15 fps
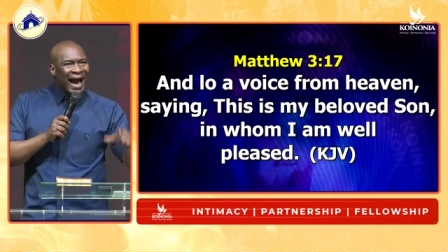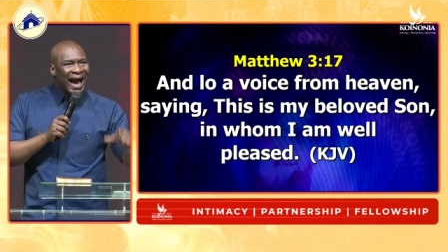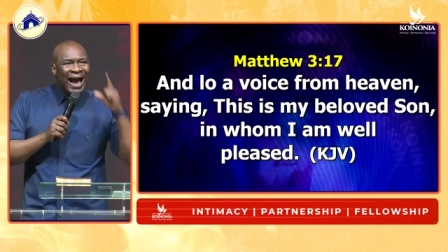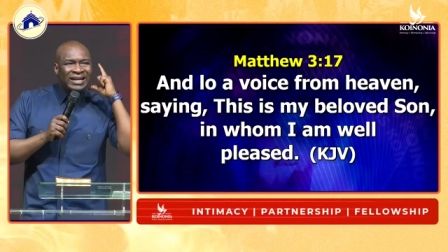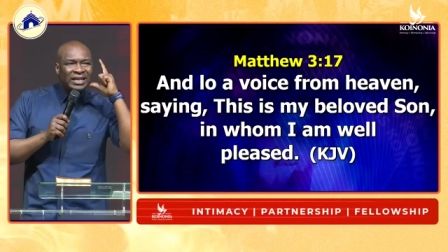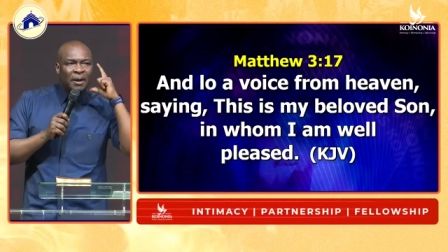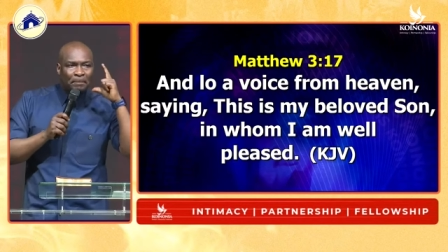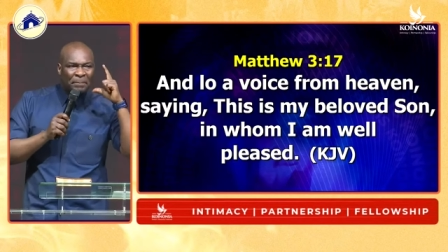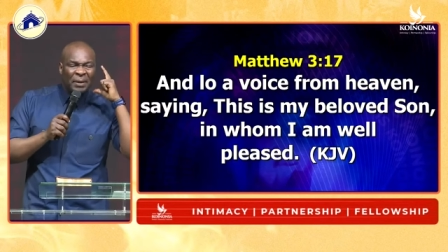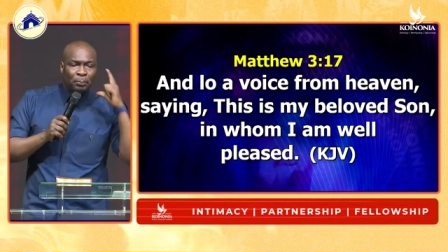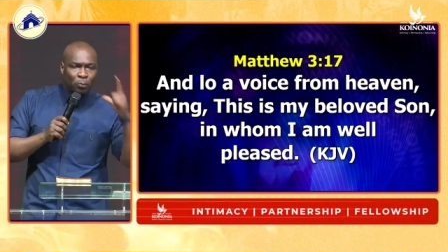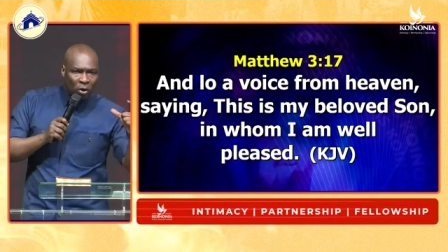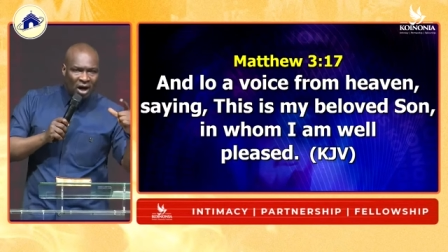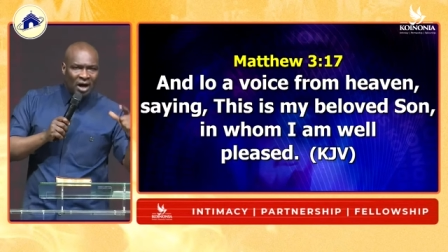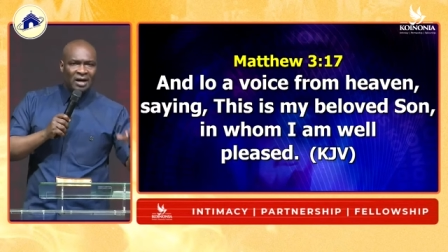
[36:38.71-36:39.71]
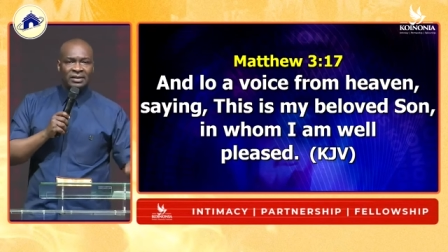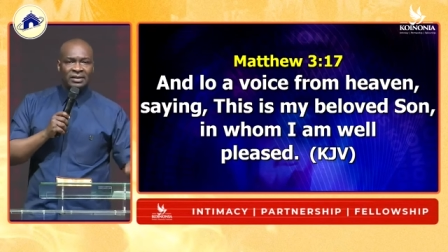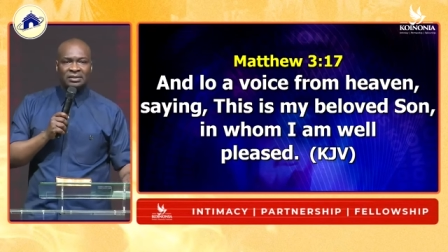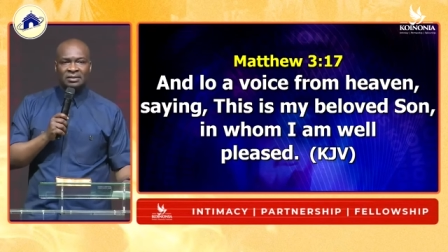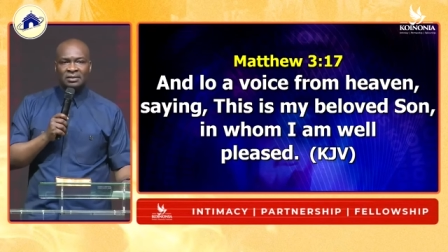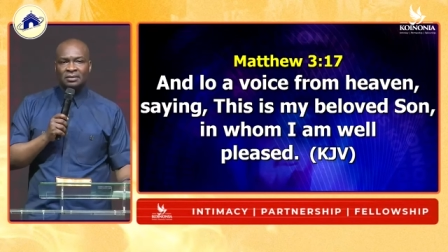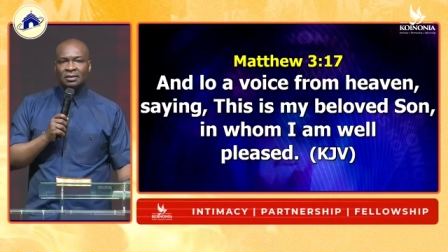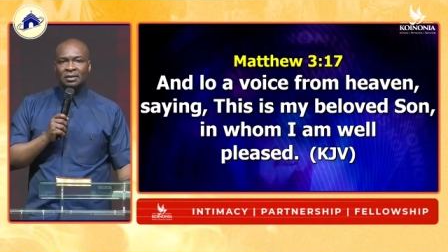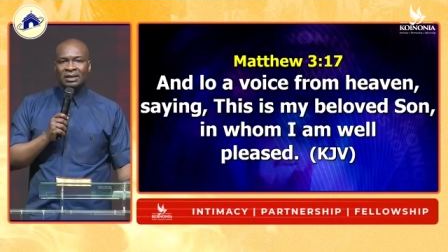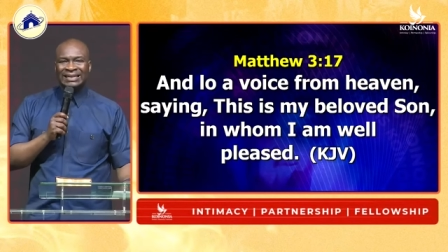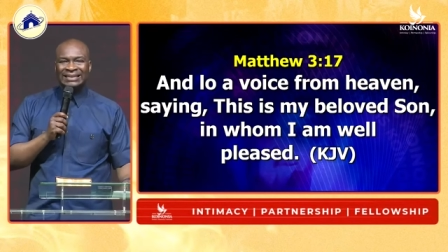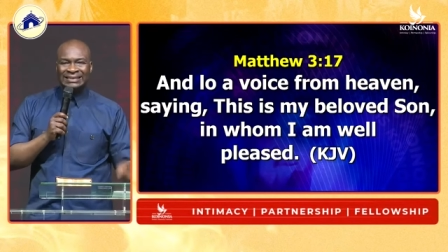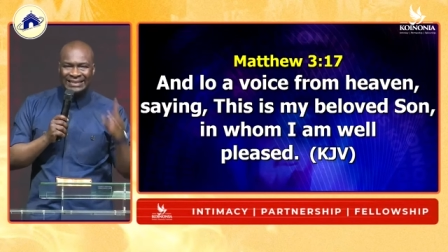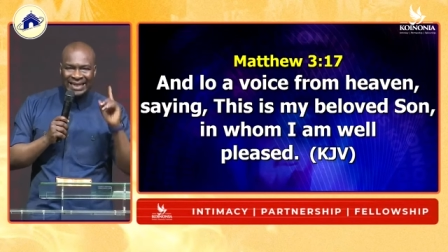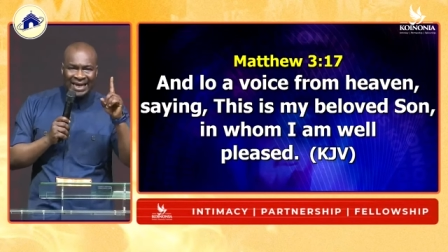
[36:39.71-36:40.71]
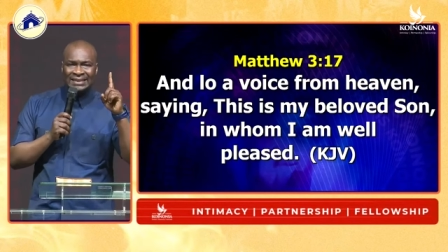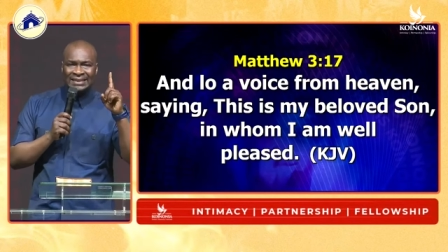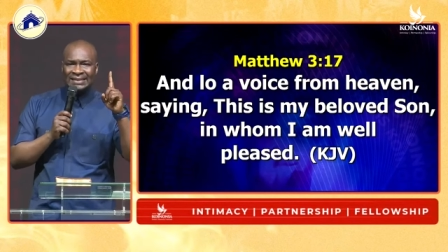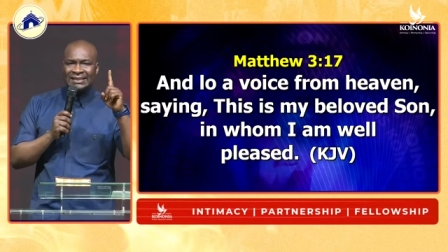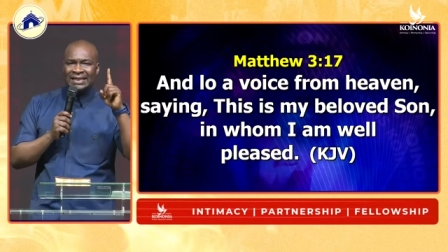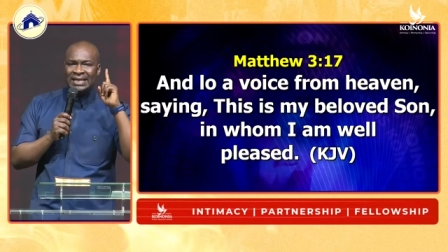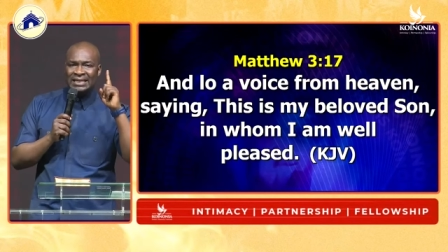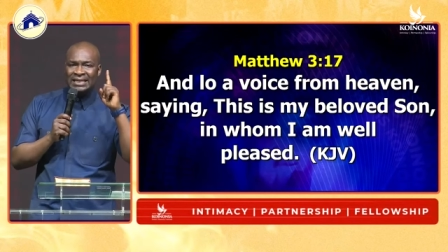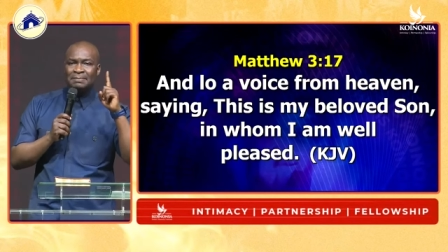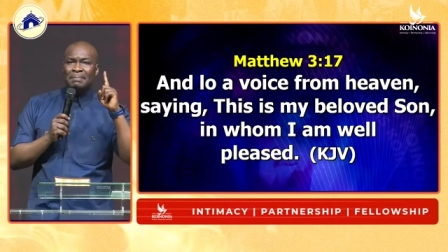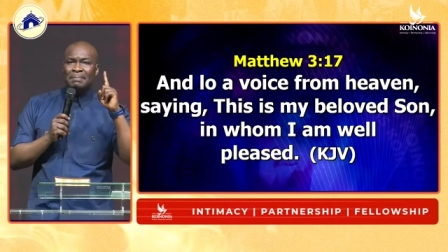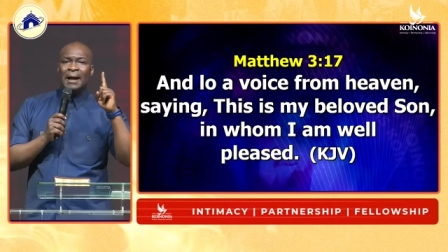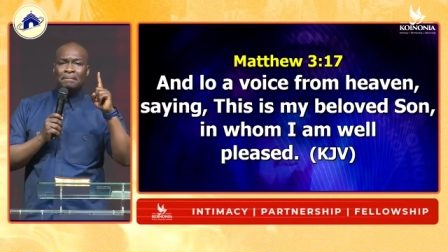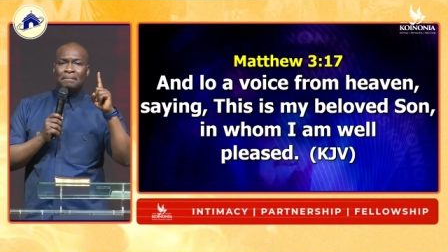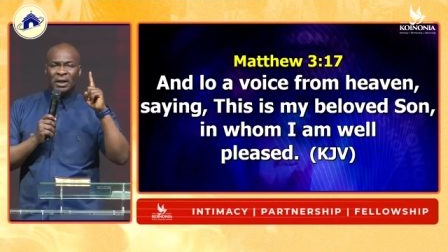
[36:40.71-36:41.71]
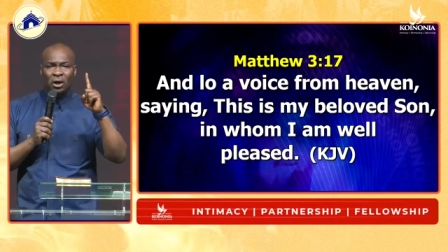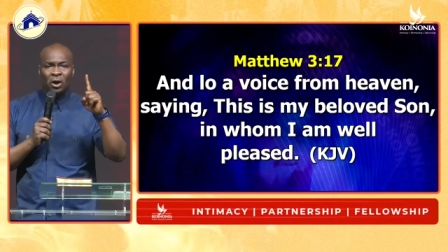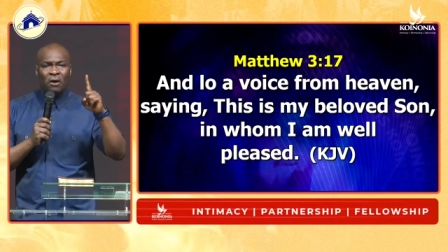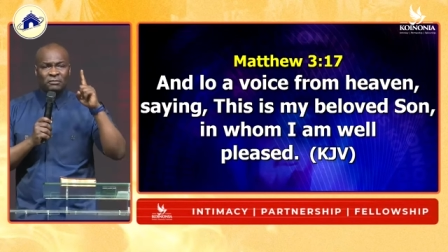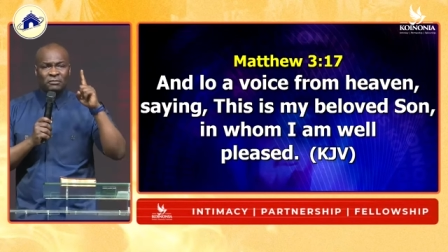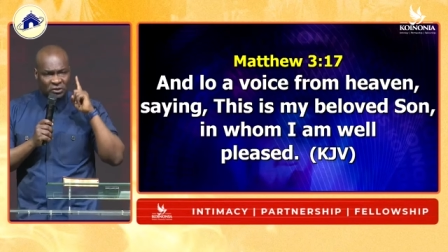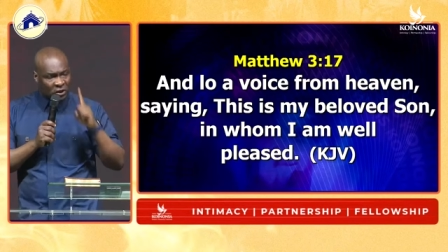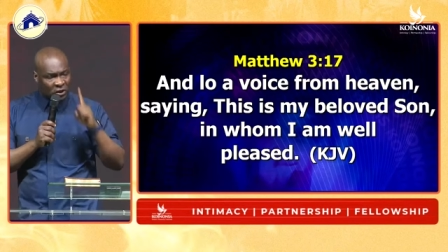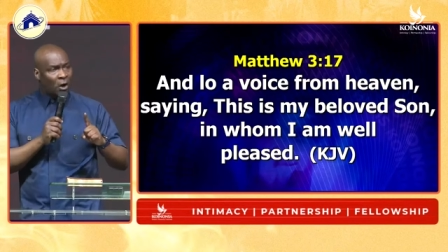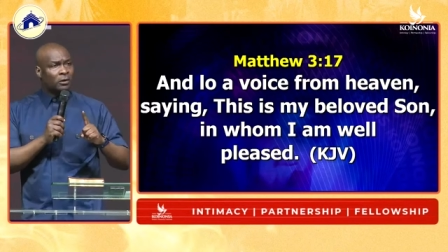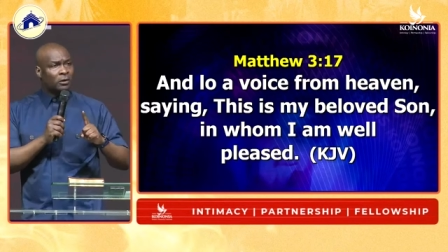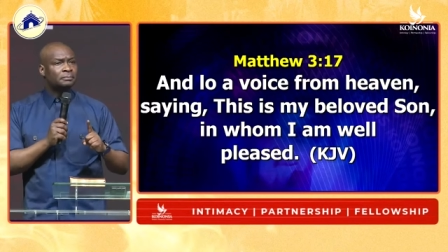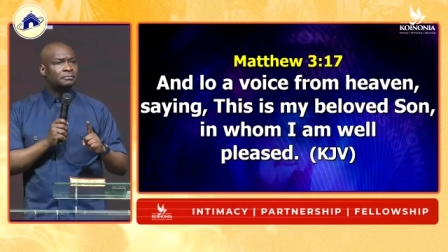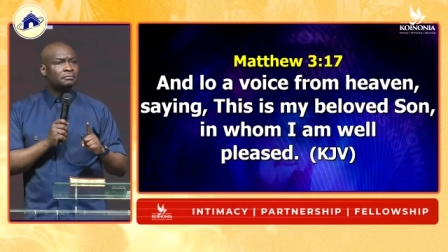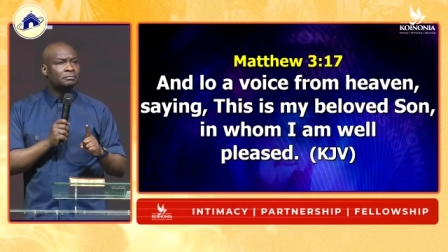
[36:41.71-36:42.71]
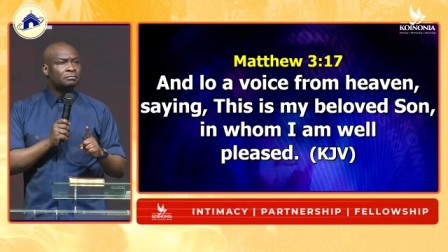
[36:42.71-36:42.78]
And the people heard it. This is my beloved son.